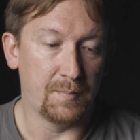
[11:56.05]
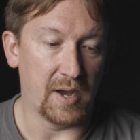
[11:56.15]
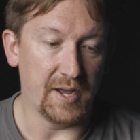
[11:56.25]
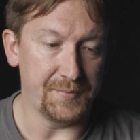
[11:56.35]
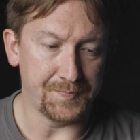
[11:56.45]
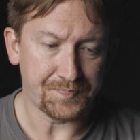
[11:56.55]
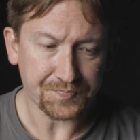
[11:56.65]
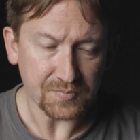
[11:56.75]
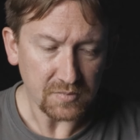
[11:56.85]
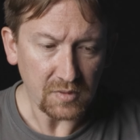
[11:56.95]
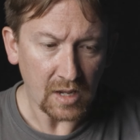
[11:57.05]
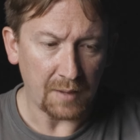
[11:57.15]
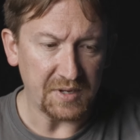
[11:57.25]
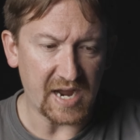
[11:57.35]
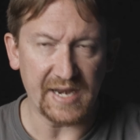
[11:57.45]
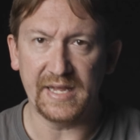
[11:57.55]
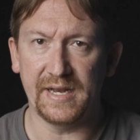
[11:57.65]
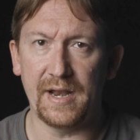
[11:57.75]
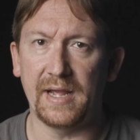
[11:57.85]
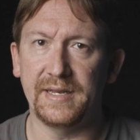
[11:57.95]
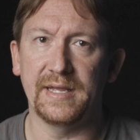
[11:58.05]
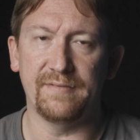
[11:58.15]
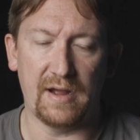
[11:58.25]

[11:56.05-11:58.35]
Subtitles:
But you kind of get an idea